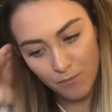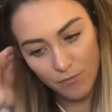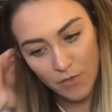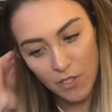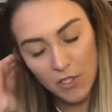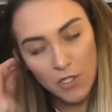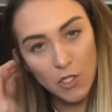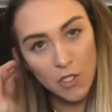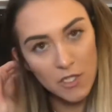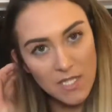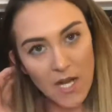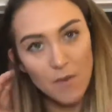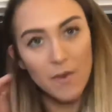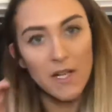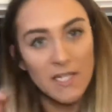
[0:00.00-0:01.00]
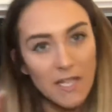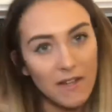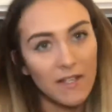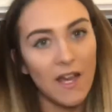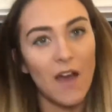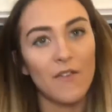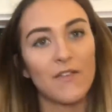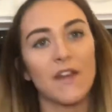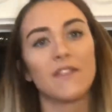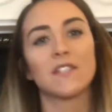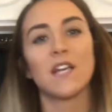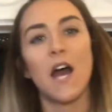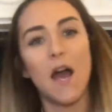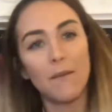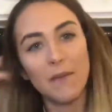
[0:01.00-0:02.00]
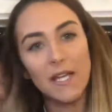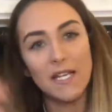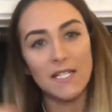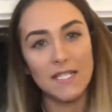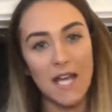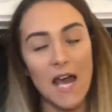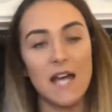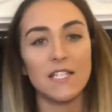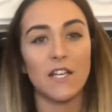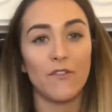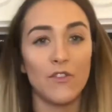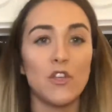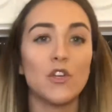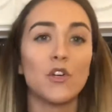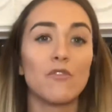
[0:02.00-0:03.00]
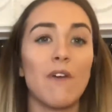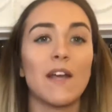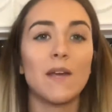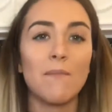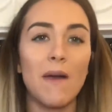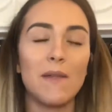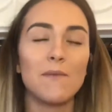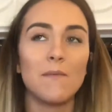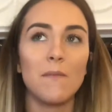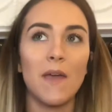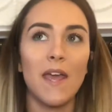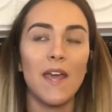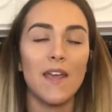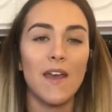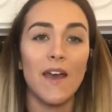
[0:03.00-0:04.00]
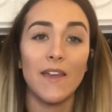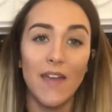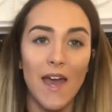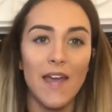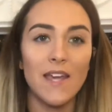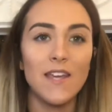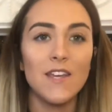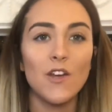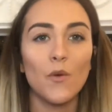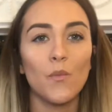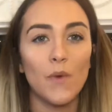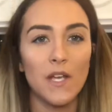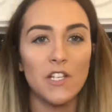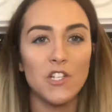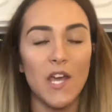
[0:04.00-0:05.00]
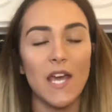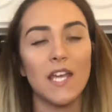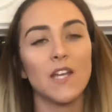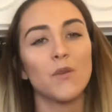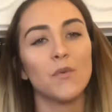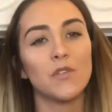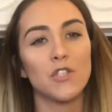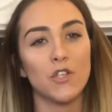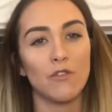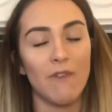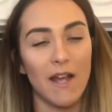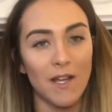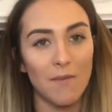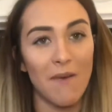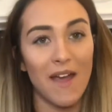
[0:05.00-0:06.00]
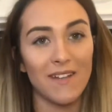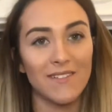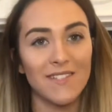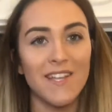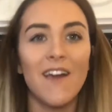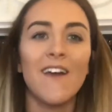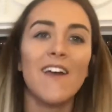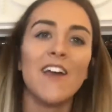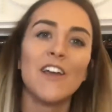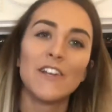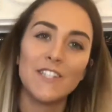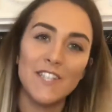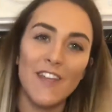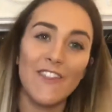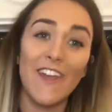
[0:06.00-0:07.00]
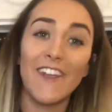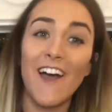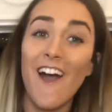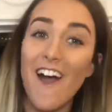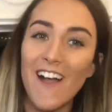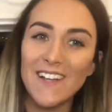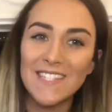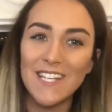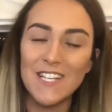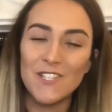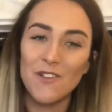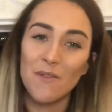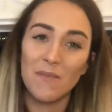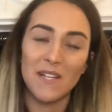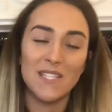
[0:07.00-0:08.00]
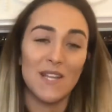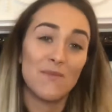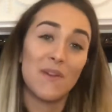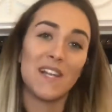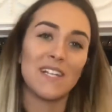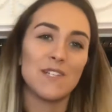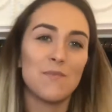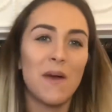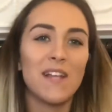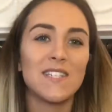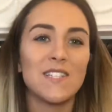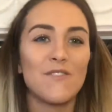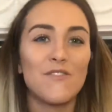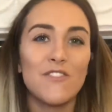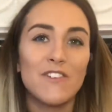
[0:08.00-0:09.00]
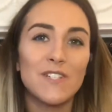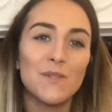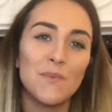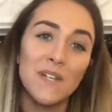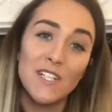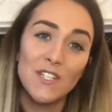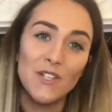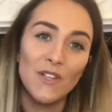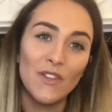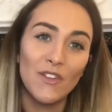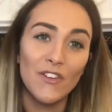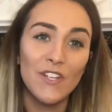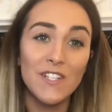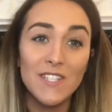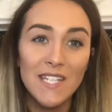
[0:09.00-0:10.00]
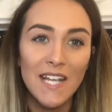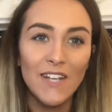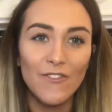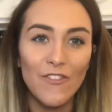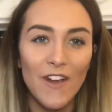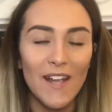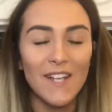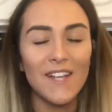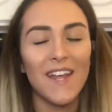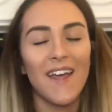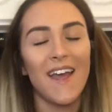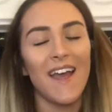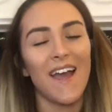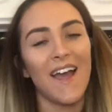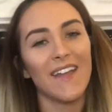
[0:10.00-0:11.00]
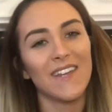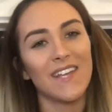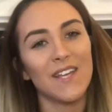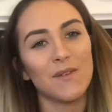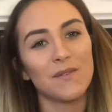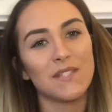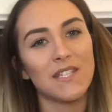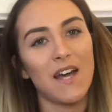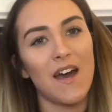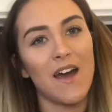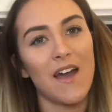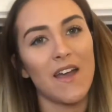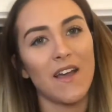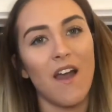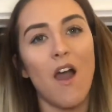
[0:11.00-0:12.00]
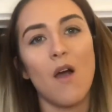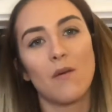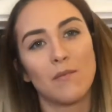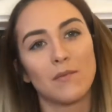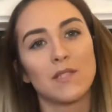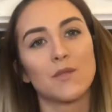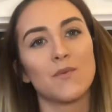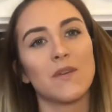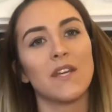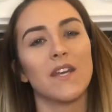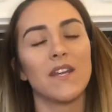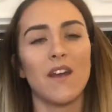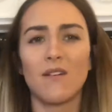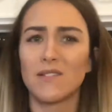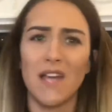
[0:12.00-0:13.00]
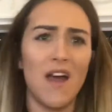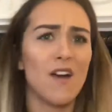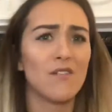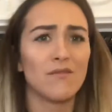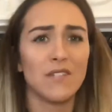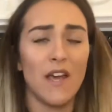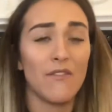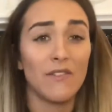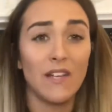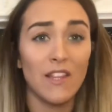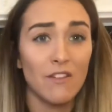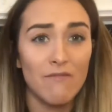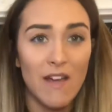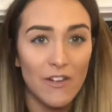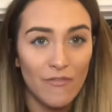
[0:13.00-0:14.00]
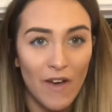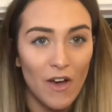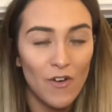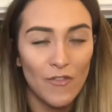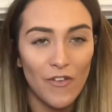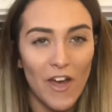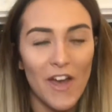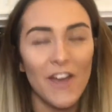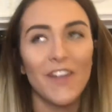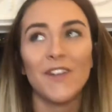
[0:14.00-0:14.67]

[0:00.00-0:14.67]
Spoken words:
because I worked at the cafe at the time, he said, if you could recommend me a cake, which cake would you recommend? So then I said to him, I said, well, it depends if you're a sweet tooth or you're savoury. And he was like, oh, I'm sweet. And I was like, oh, definitely the red velvet.